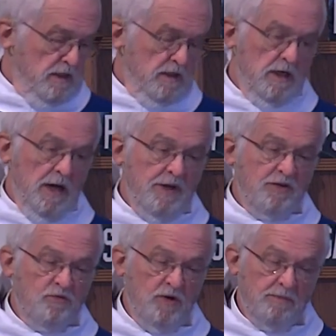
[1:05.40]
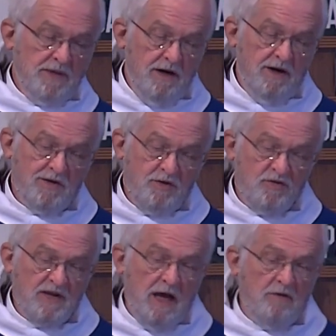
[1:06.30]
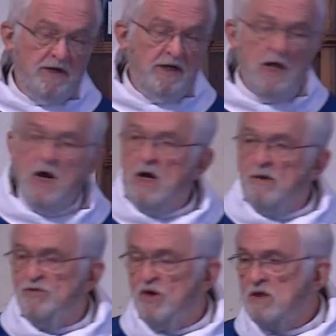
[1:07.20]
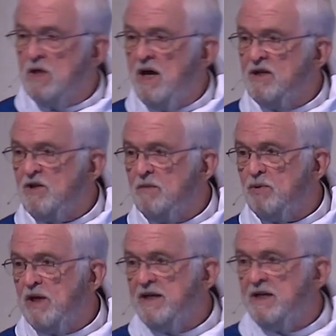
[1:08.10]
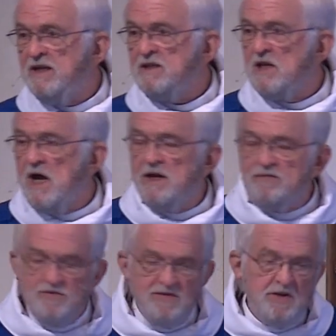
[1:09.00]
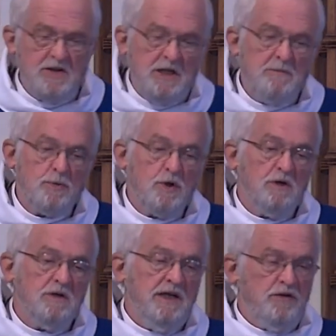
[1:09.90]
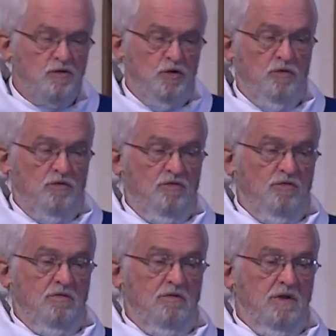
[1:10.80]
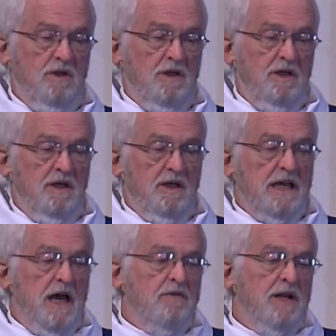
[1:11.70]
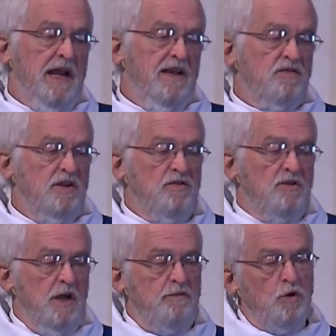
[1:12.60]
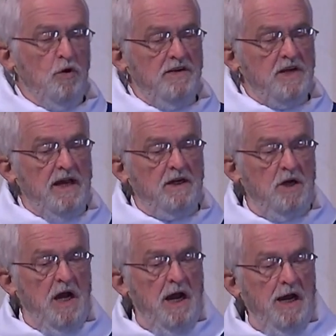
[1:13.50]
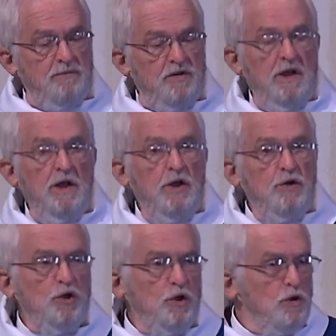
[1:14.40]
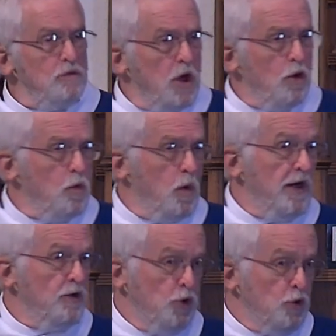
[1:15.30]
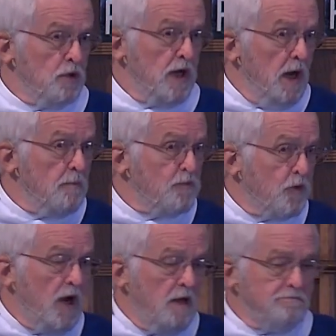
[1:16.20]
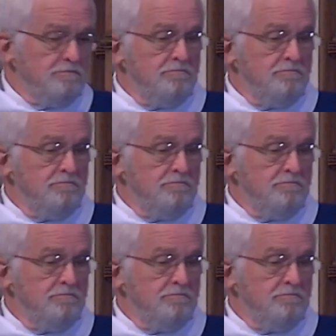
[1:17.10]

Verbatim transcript: Comic strip characters Calvin and Hobbes are contemplating life's deeper issues. Calvin asks his stuffed toy tiger Hobbes, Do you know where you come from?